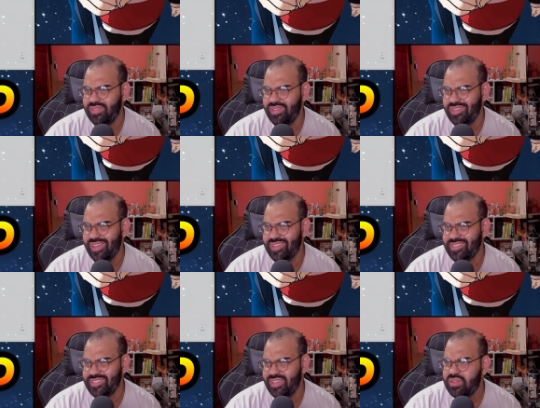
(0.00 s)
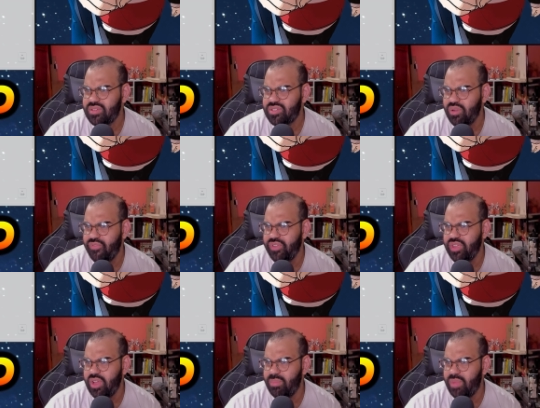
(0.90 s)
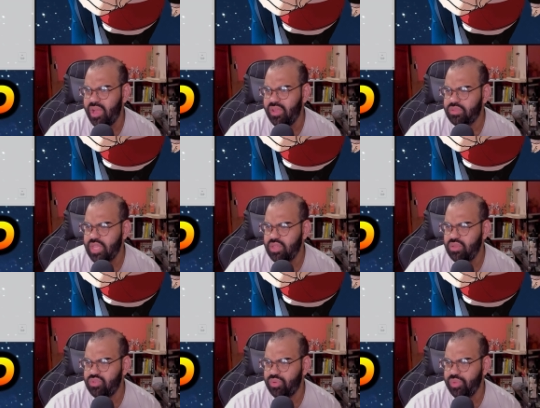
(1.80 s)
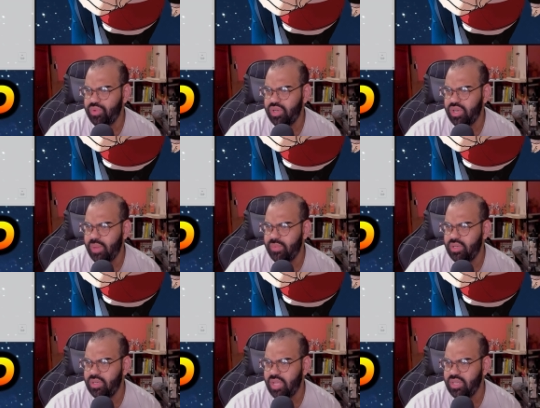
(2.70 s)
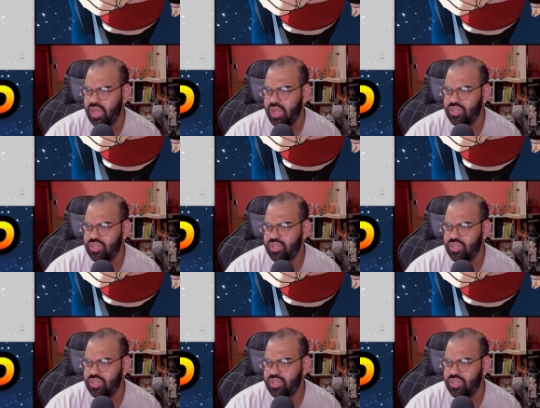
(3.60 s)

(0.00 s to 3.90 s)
Yes. Sophie Amai. Thank you, twenty-one and ninety-nine.